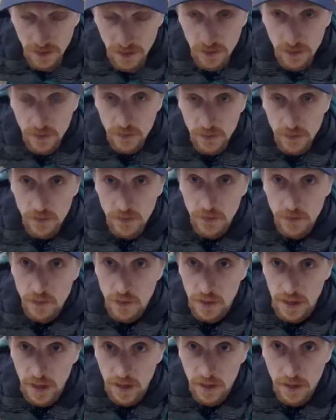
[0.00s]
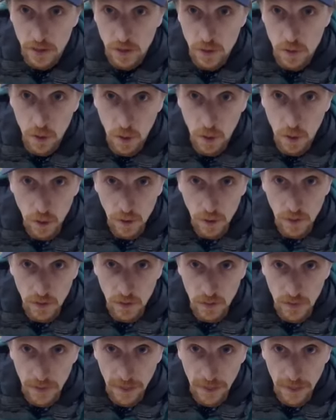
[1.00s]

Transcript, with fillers: and drill out a new hole.